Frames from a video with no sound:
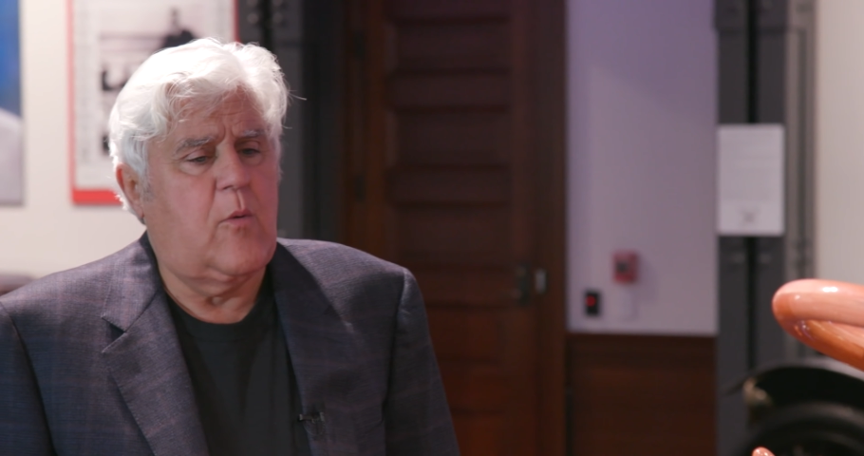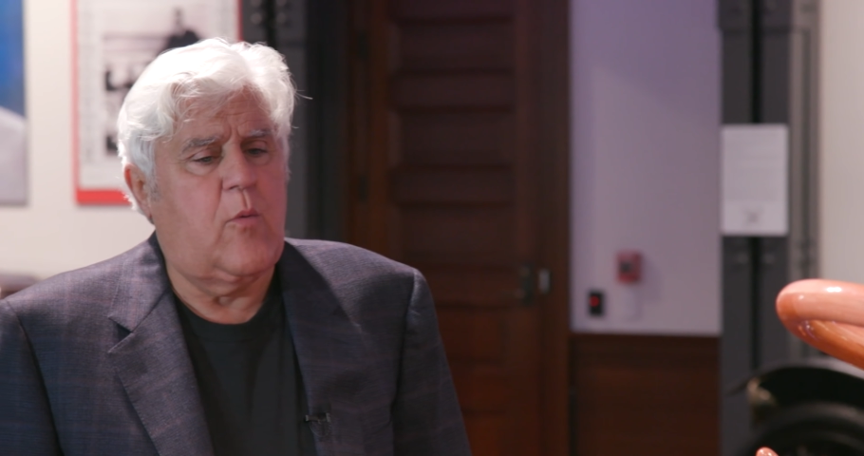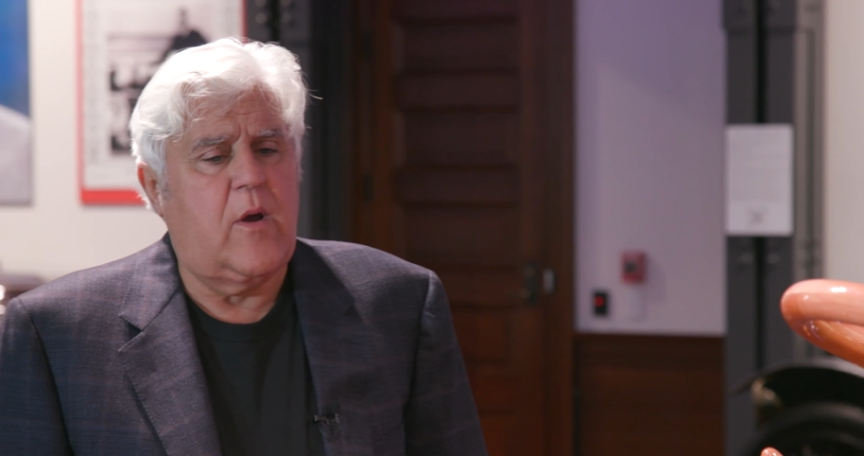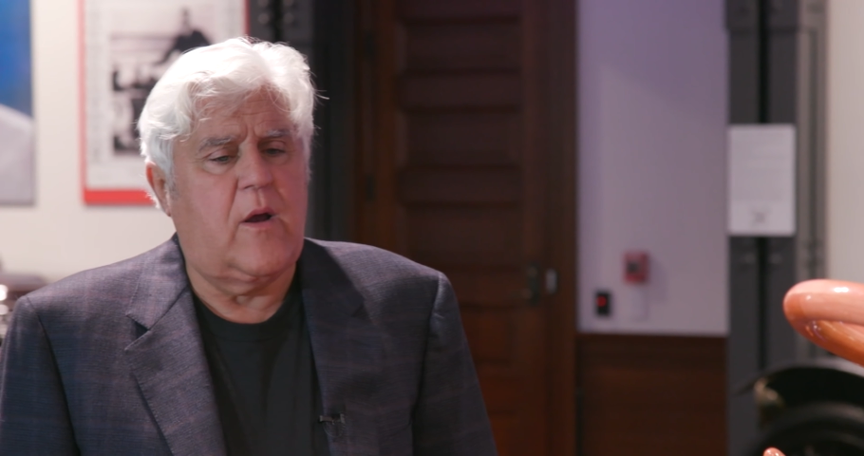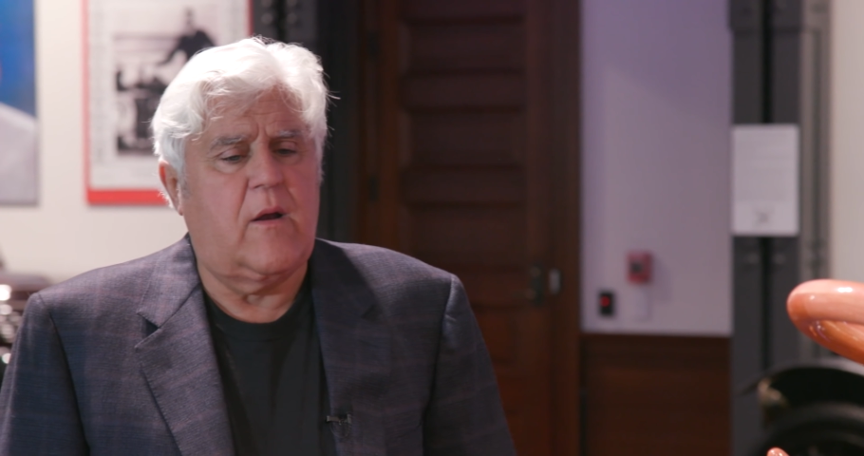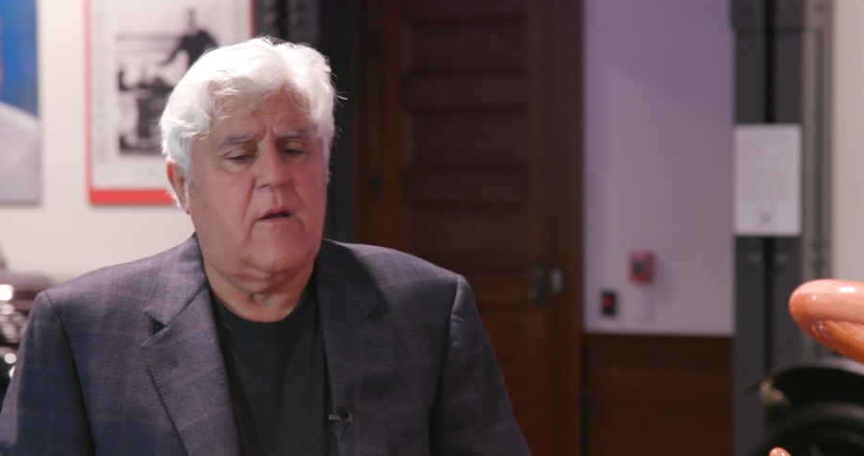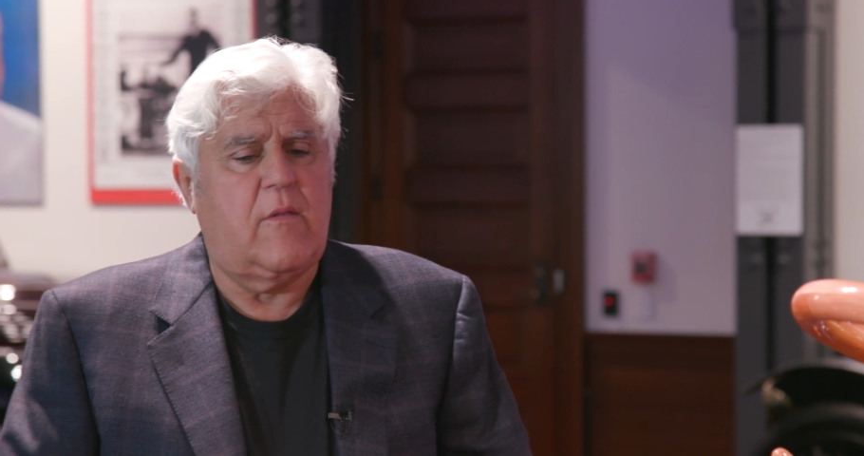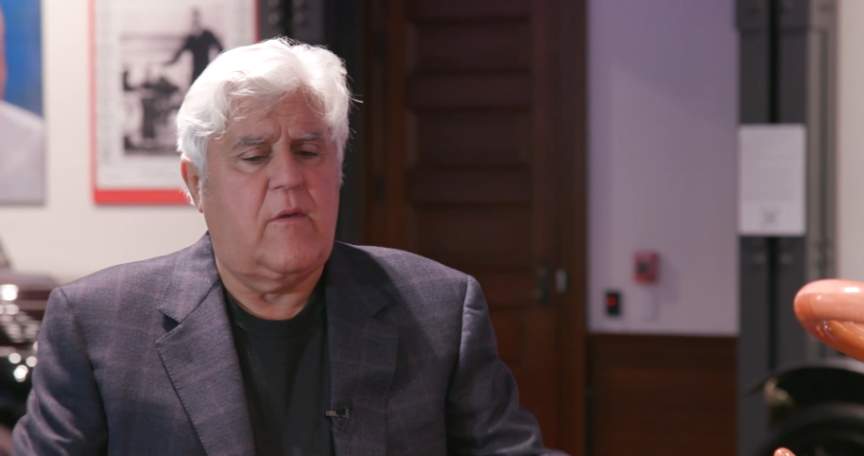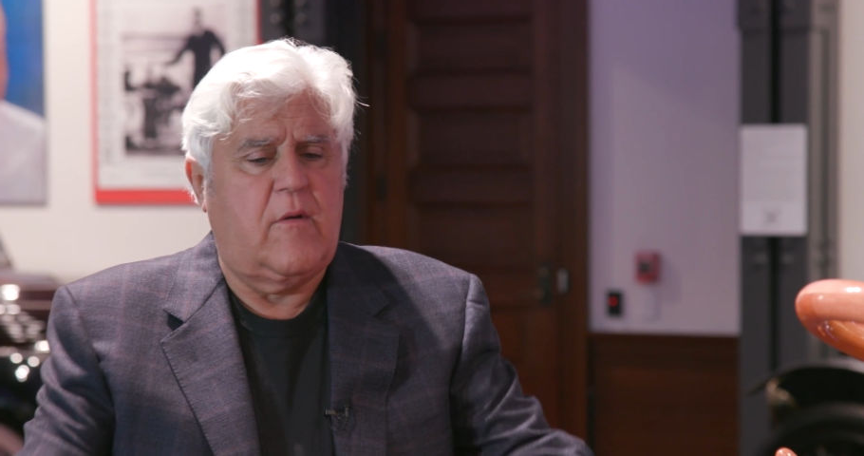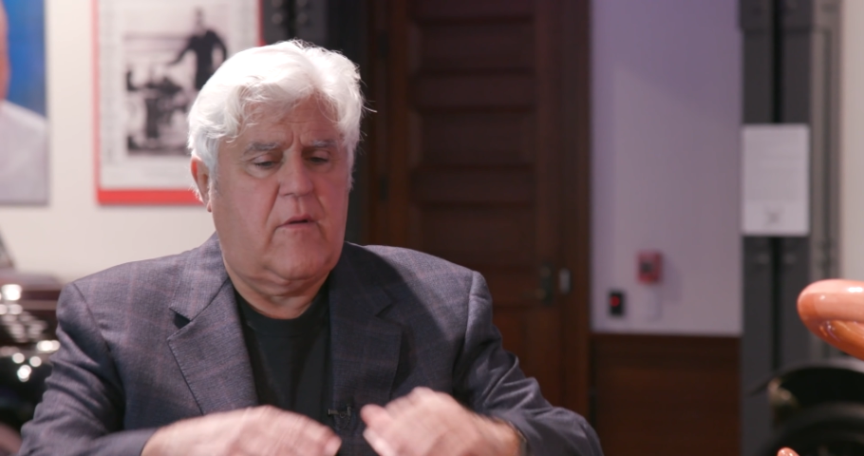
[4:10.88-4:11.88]
where
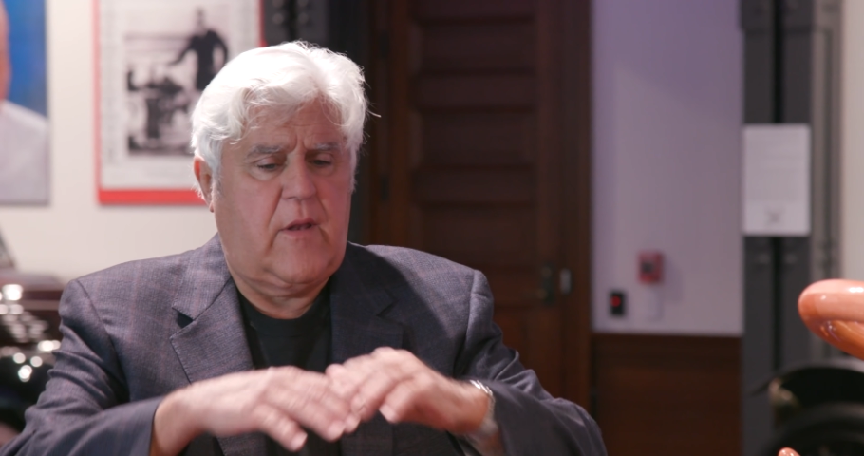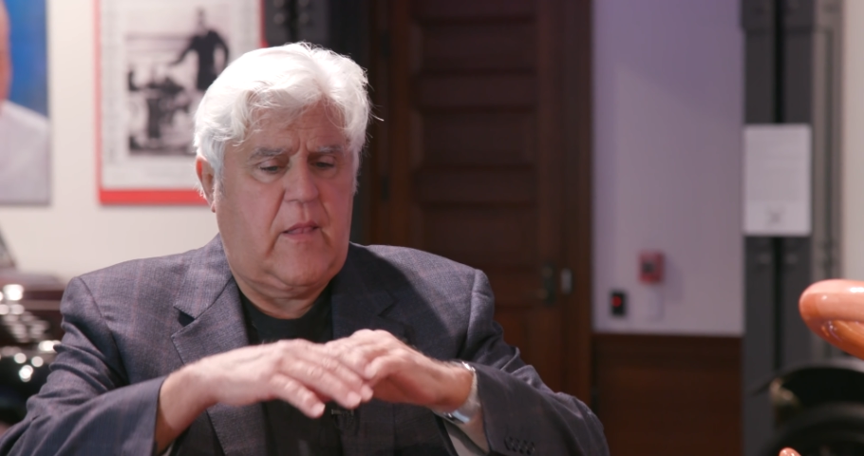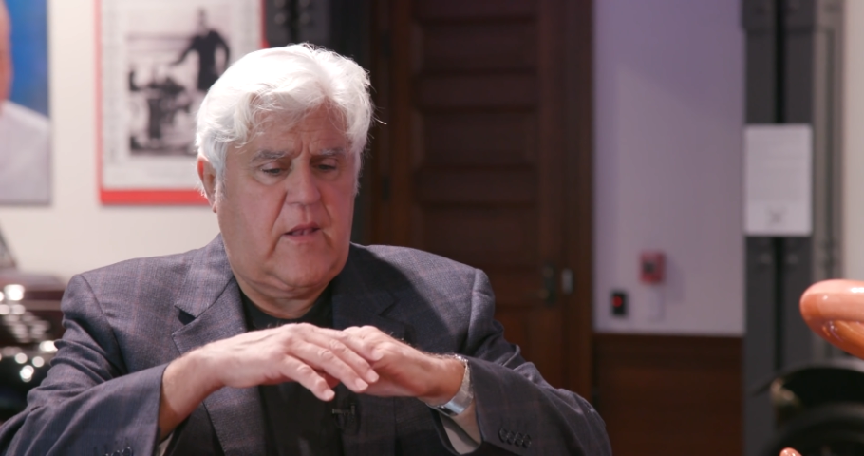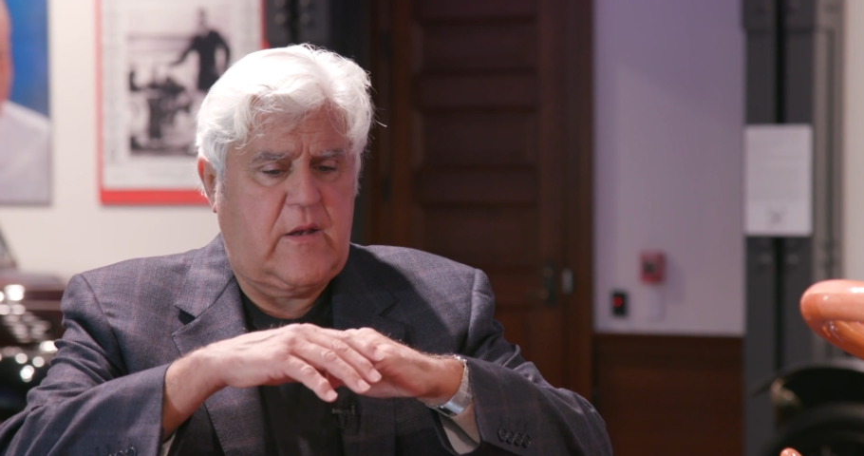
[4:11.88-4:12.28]
they're in the